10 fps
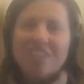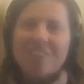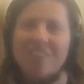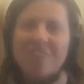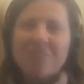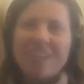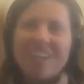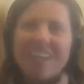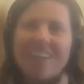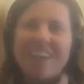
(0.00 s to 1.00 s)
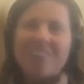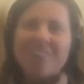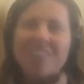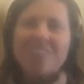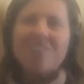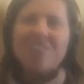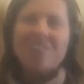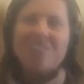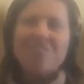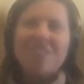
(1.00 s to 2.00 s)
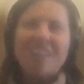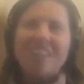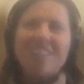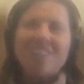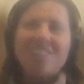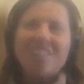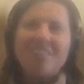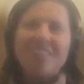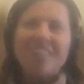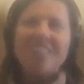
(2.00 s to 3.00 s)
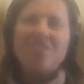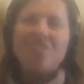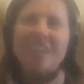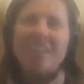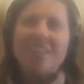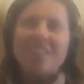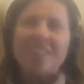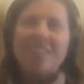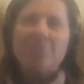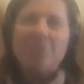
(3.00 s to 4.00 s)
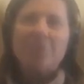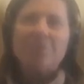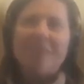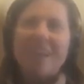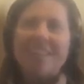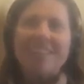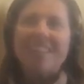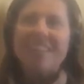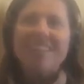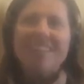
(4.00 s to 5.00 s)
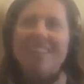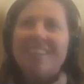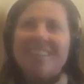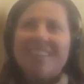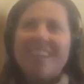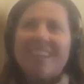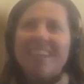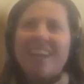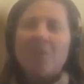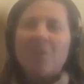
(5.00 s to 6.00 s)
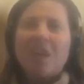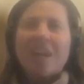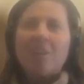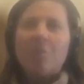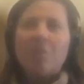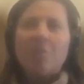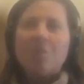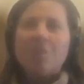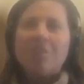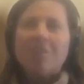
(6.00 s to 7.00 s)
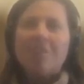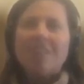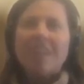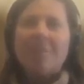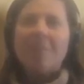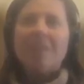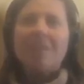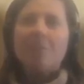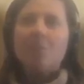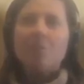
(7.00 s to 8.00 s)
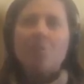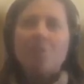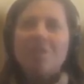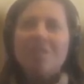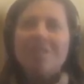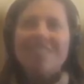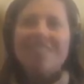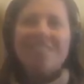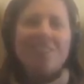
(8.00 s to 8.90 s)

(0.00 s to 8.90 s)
If you find out after like 2 years of trying this or something that your life hasn't improved dramatically, then I owe you a Chick-fil-A meal of your choice.